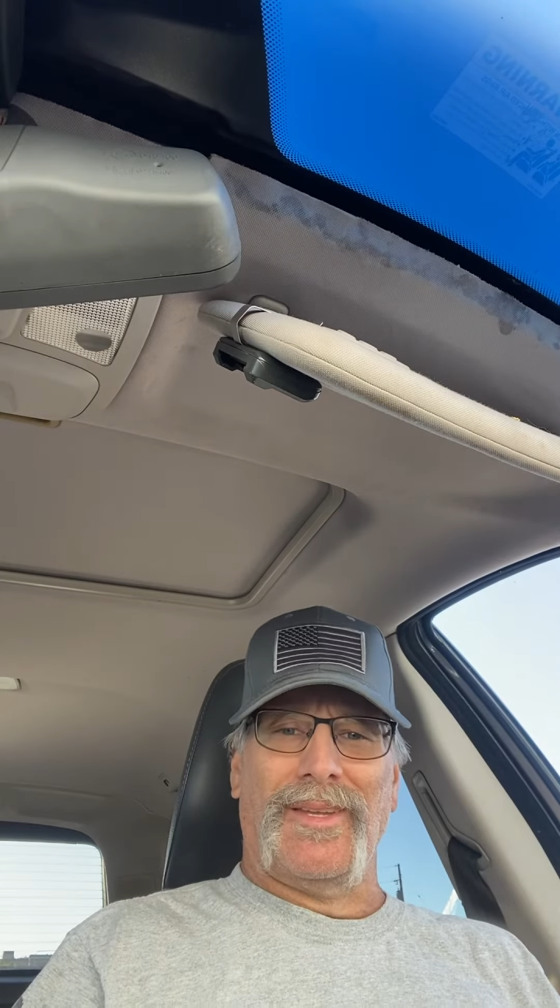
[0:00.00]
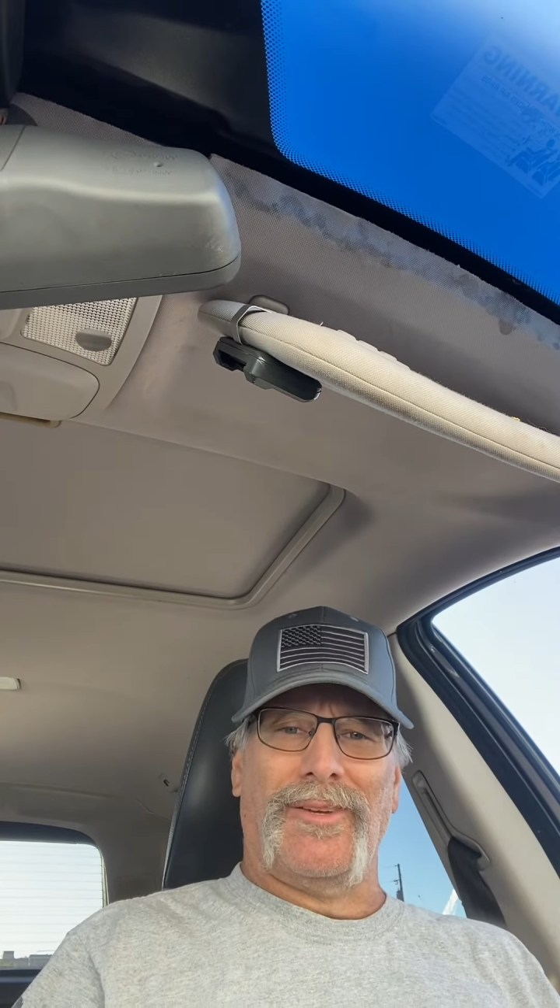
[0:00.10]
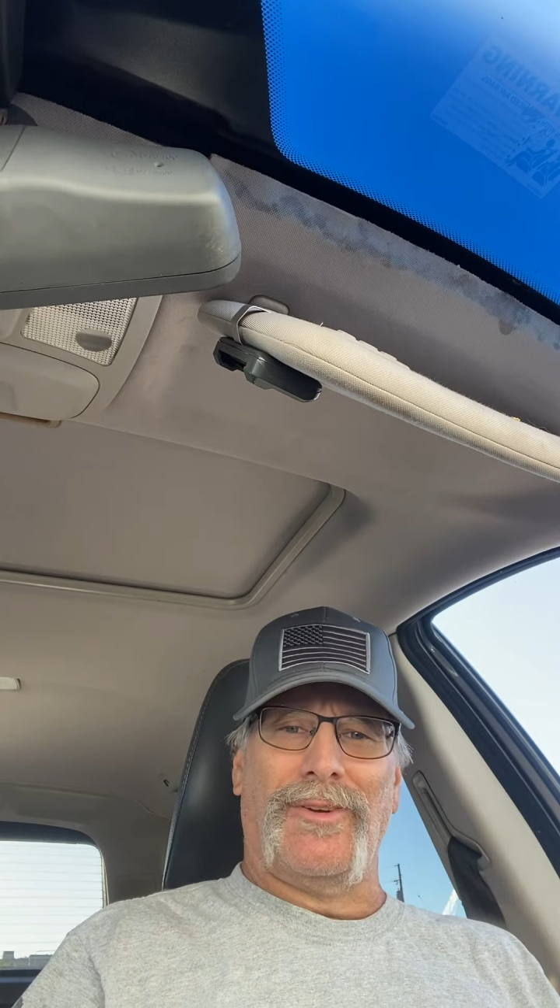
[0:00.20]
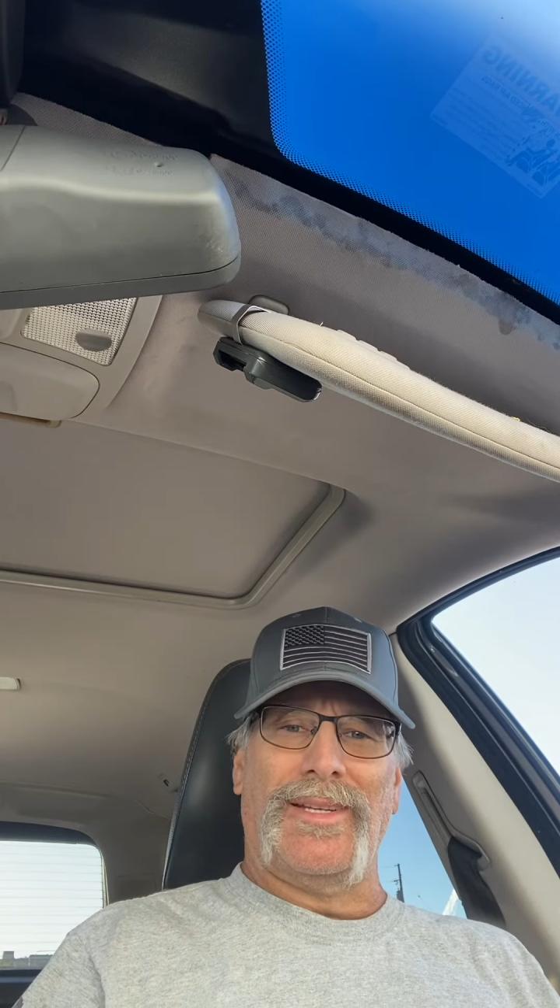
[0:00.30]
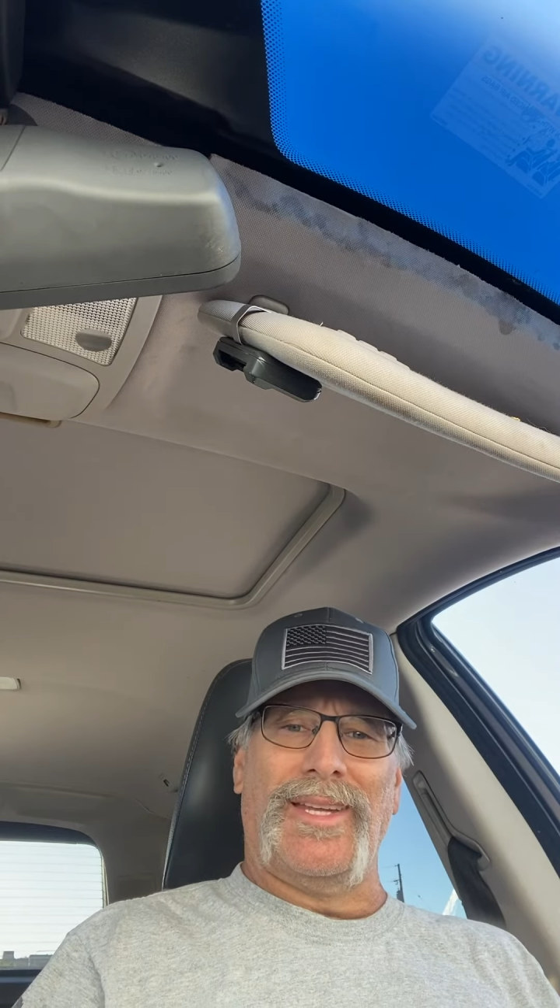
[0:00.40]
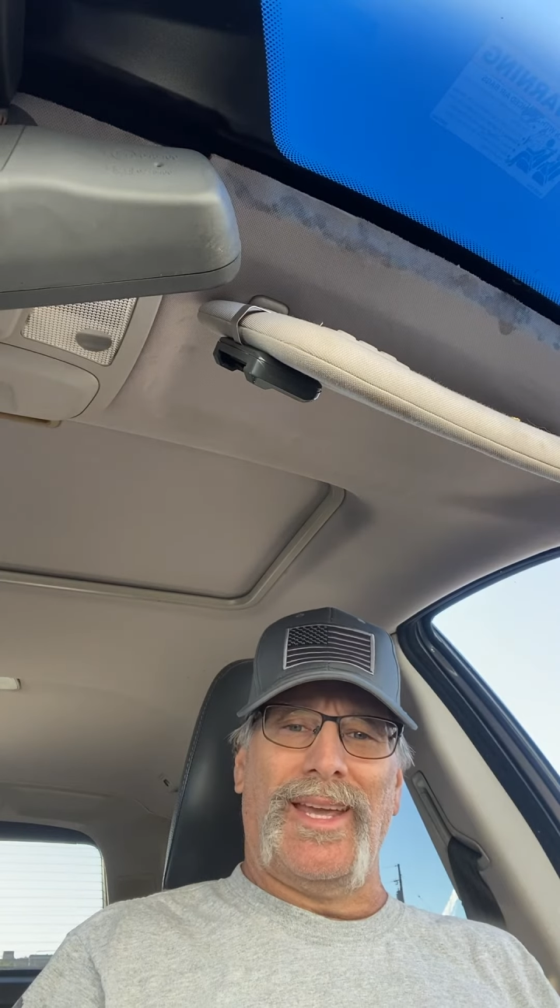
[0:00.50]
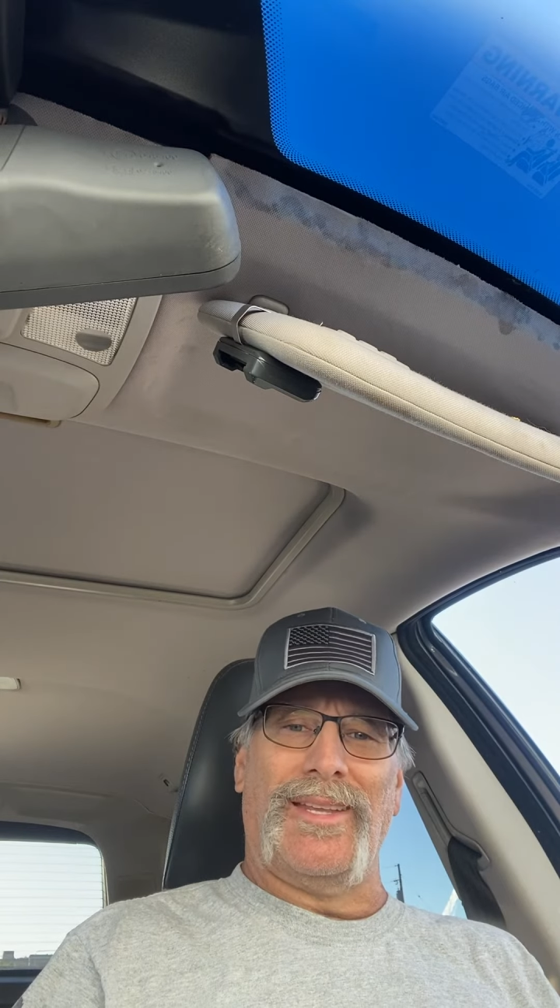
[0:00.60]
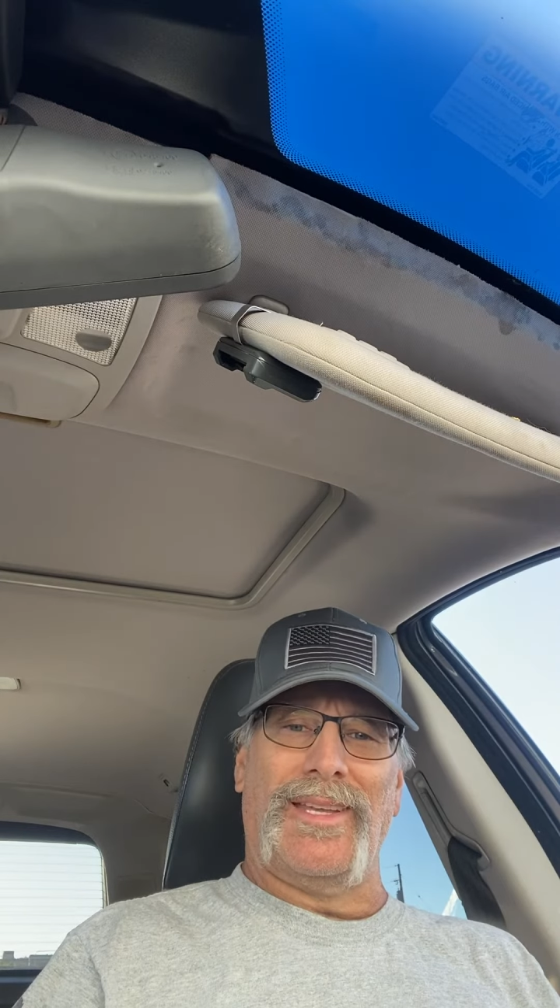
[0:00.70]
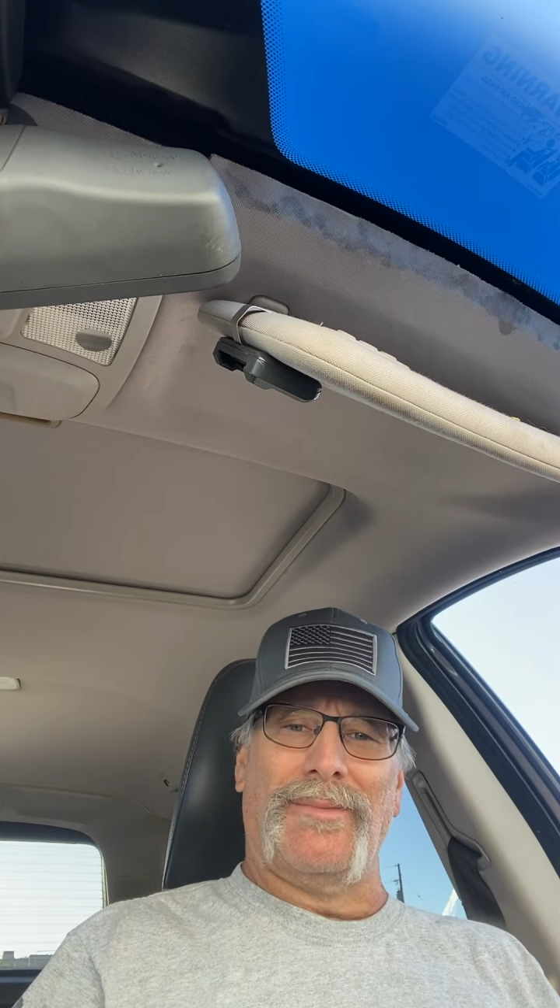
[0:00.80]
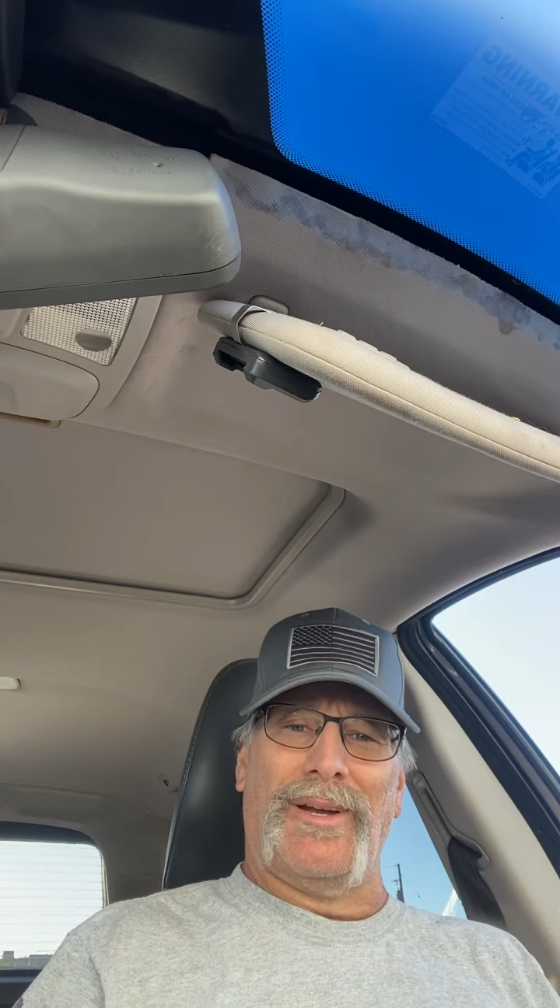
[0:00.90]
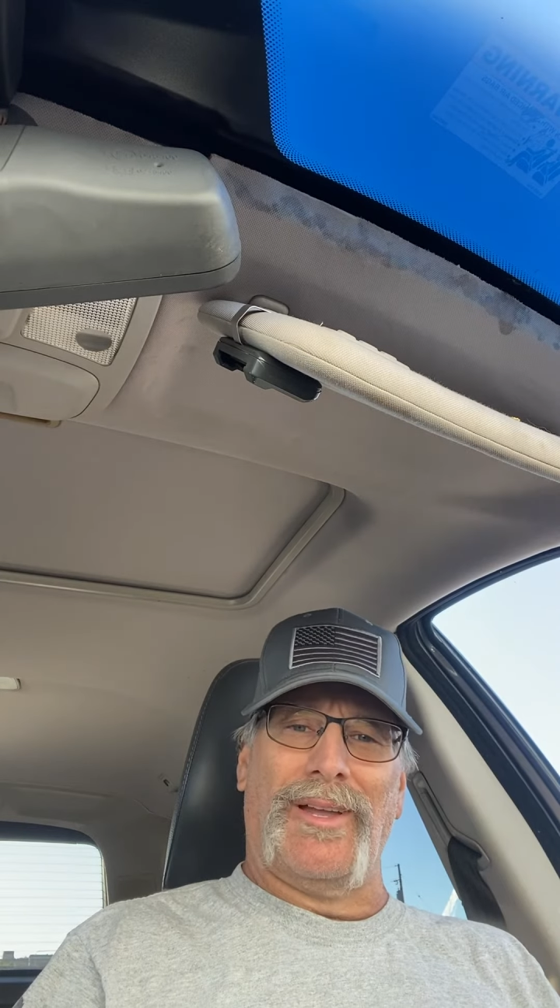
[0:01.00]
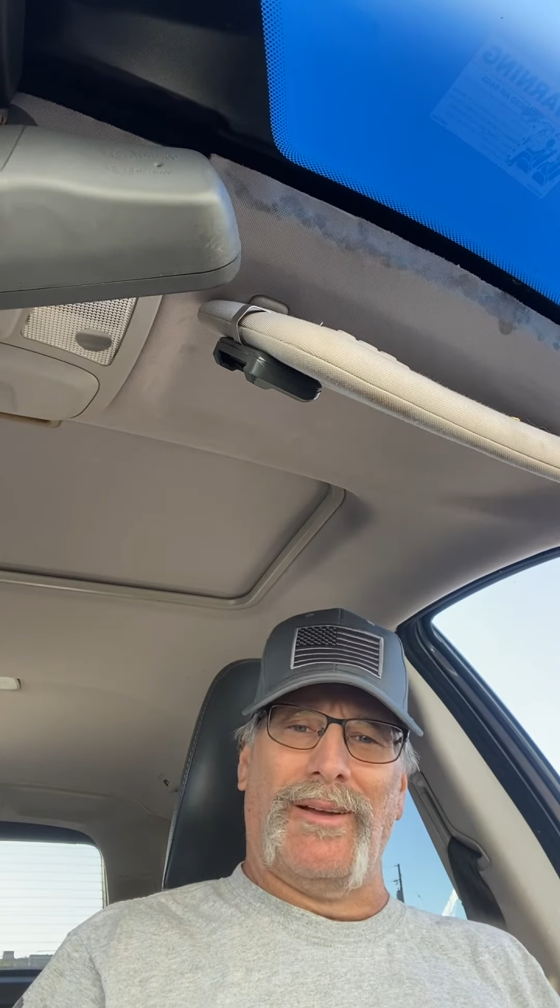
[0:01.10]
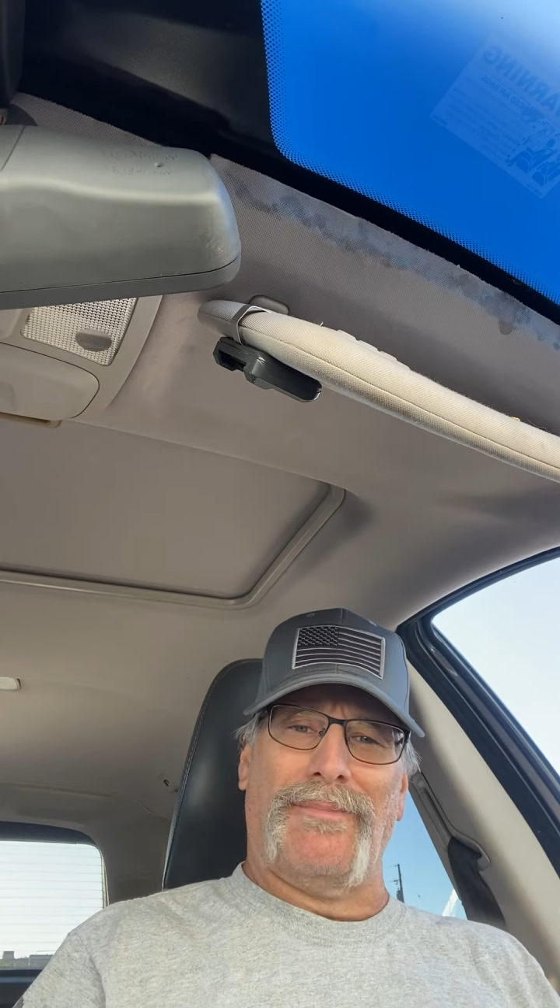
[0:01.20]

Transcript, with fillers: A great day to think about how